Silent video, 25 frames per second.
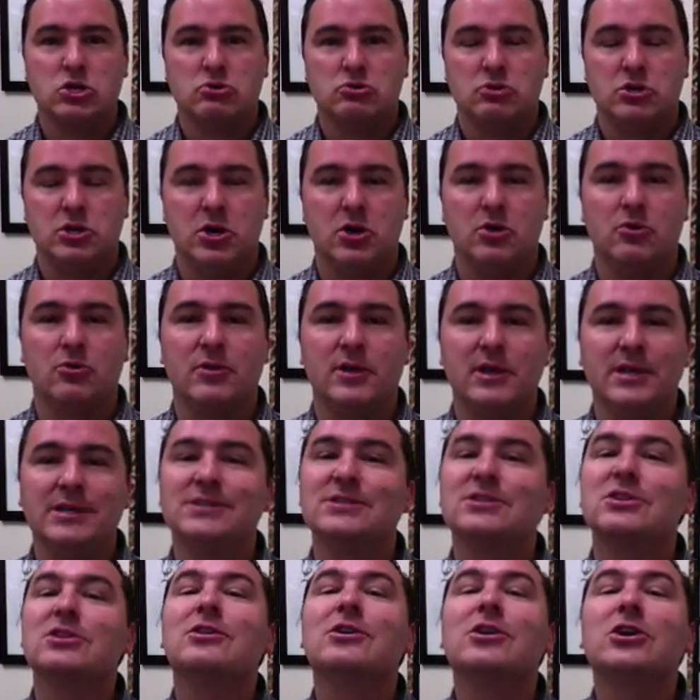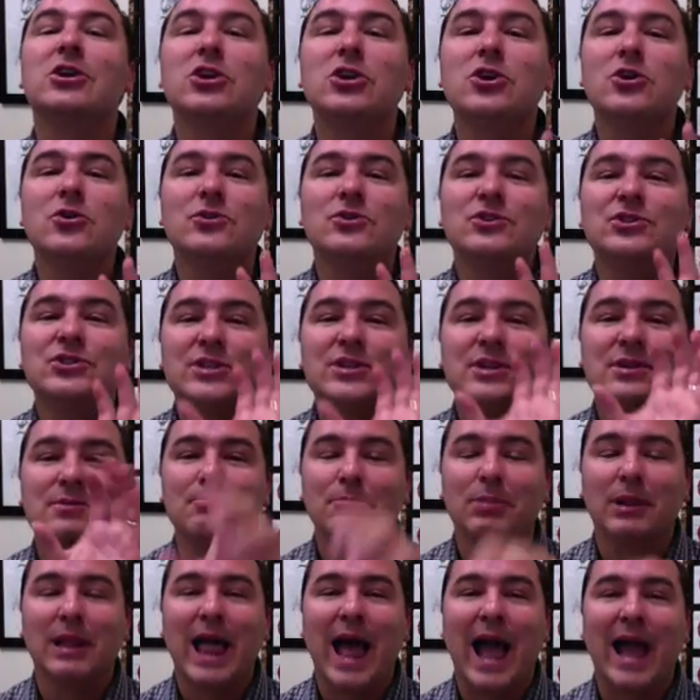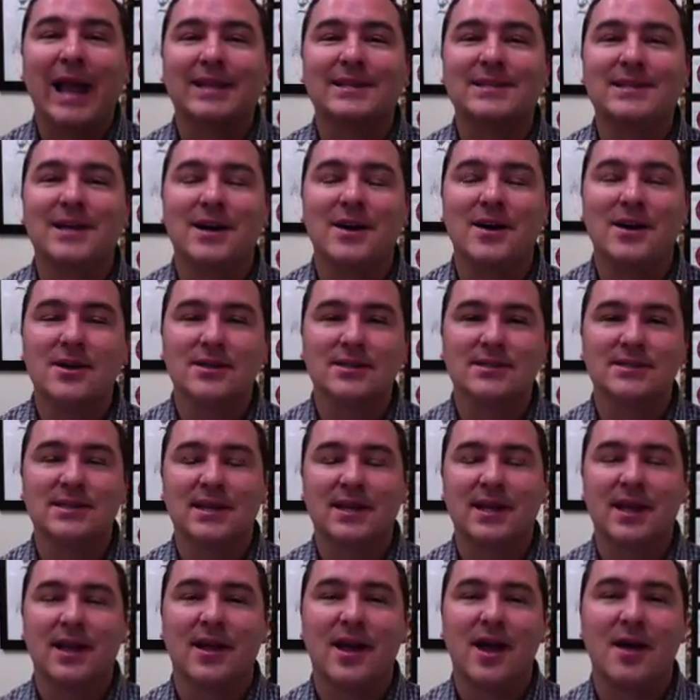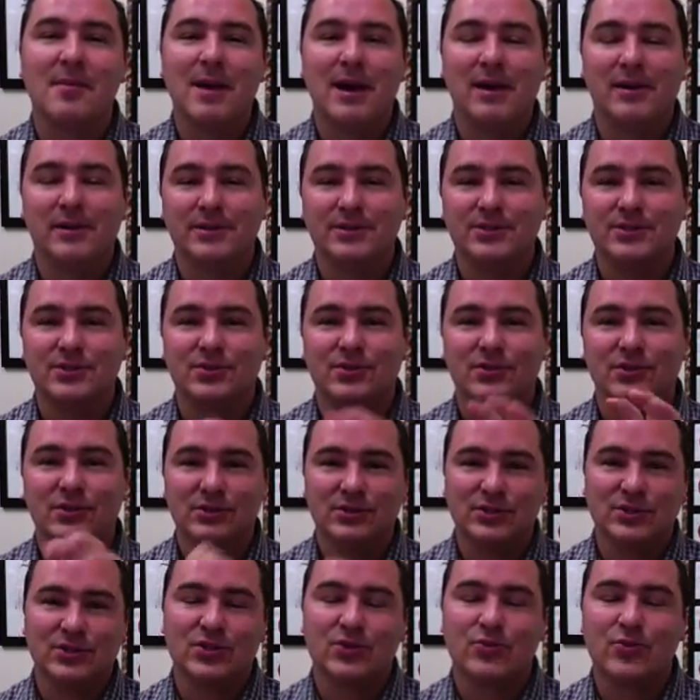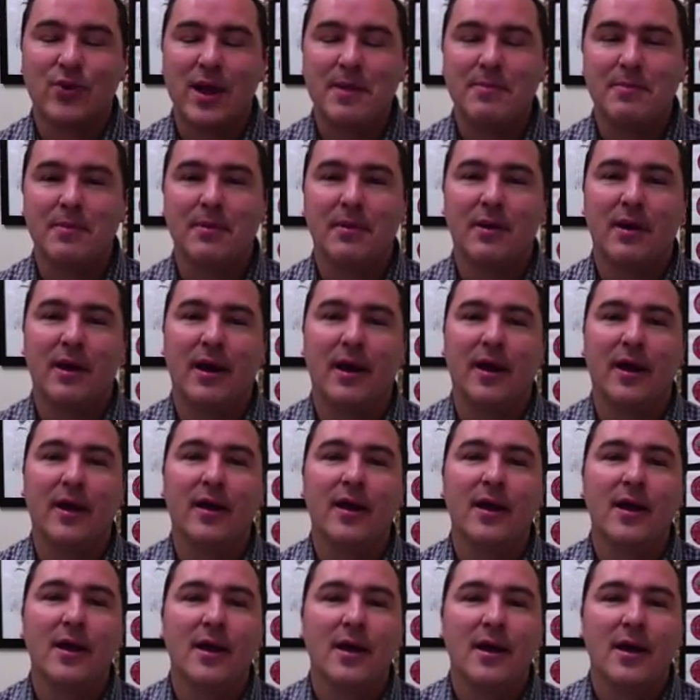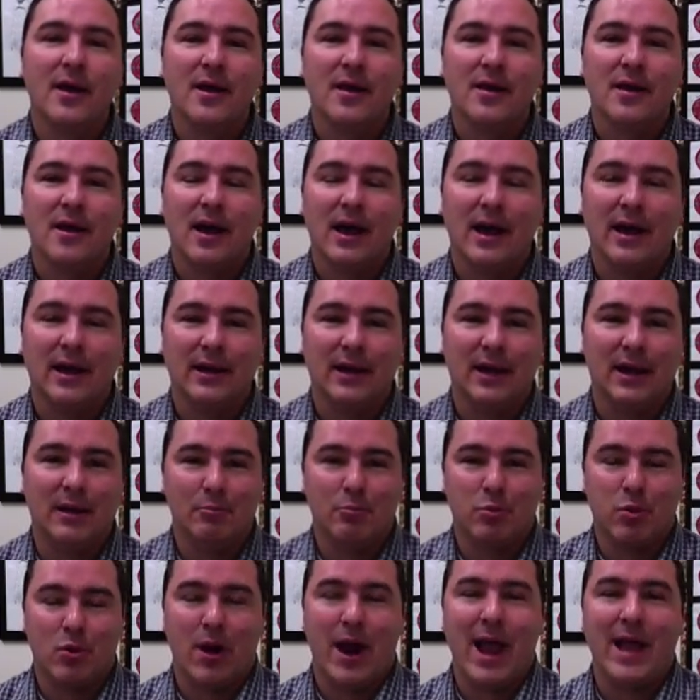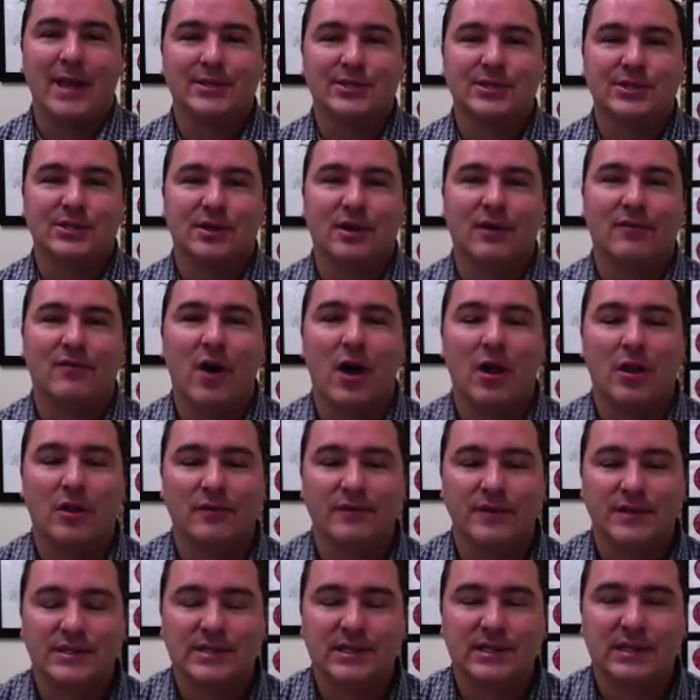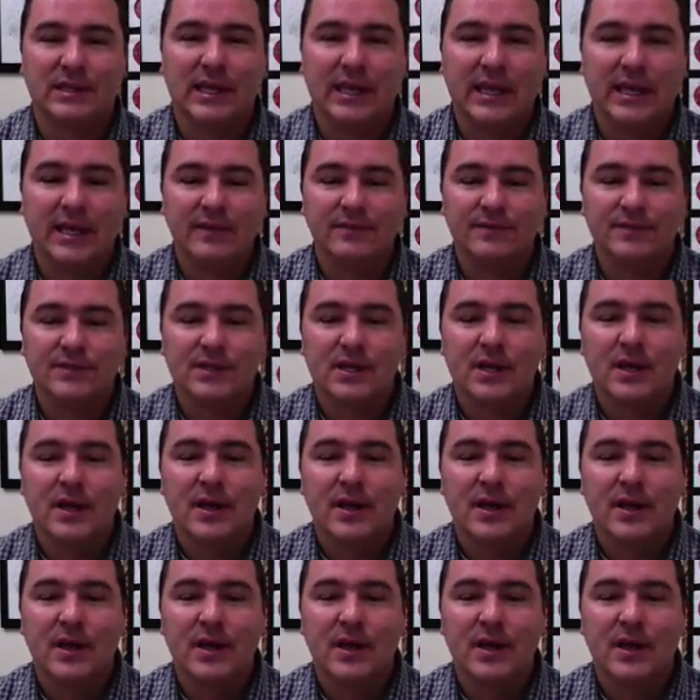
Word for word: you know, these huge black tongues that can come out and, and scrape uh, a, a branch of all of its leaves